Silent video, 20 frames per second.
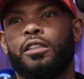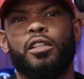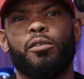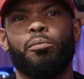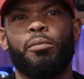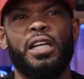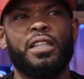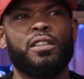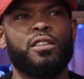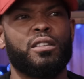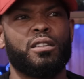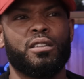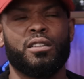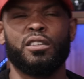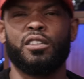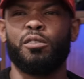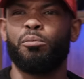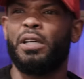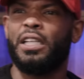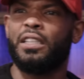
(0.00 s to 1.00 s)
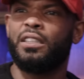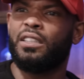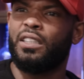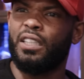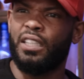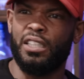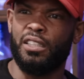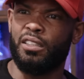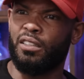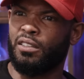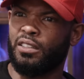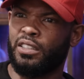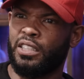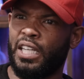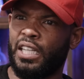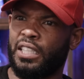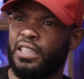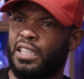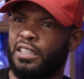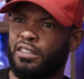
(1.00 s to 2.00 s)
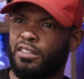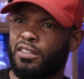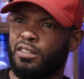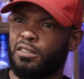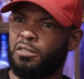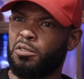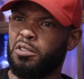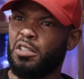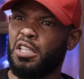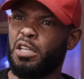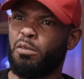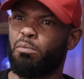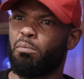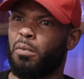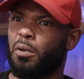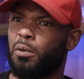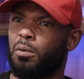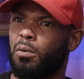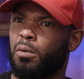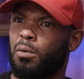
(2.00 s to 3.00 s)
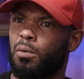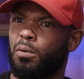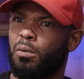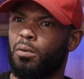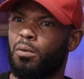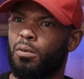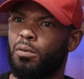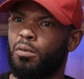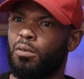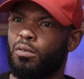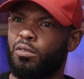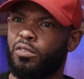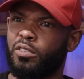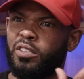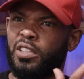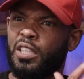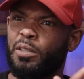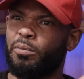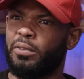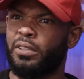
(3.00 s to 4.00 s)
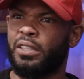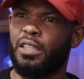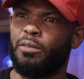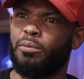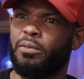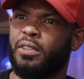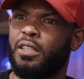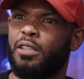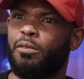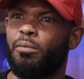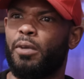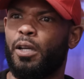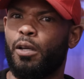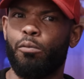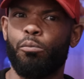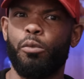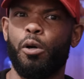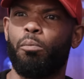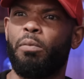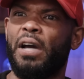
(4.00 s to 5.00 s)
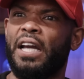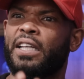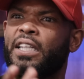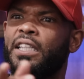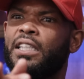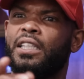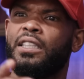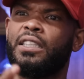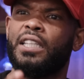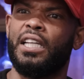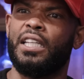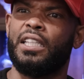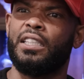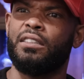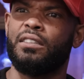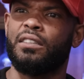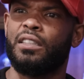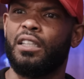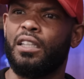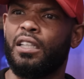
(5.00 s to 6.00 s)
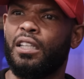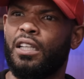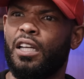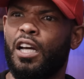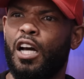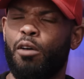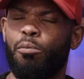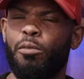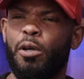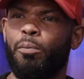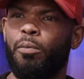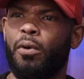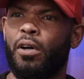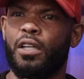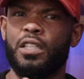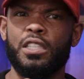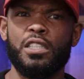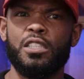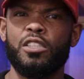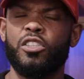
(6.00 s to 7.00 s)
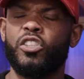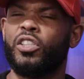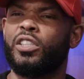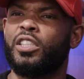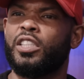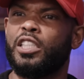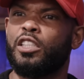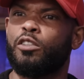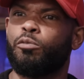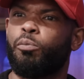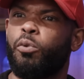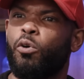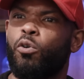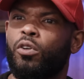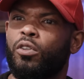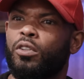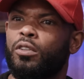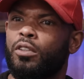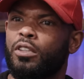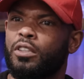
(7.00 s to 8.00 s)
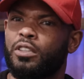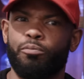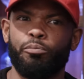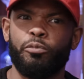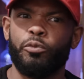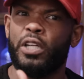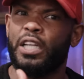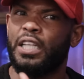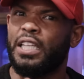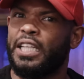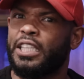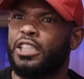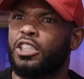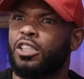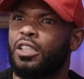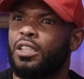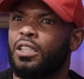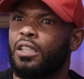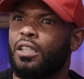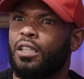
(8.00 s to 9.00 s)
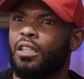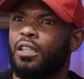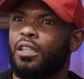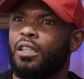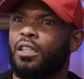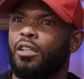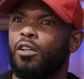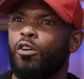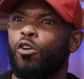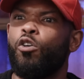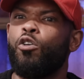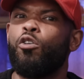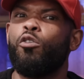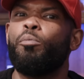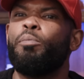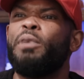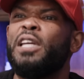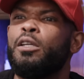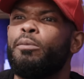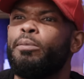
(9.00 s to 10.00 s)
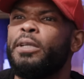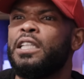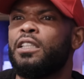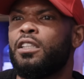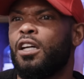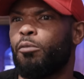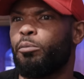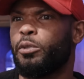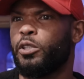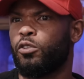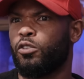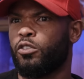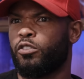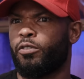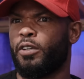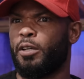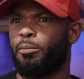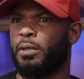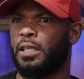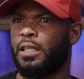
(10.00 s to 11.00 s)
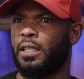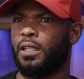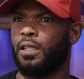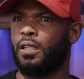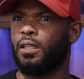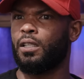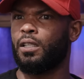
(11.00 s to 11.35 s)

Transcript: The man date girl that's slim. Slim, slim, slim. But back in the days, I remember you used to see his porn collection, all BBW's family.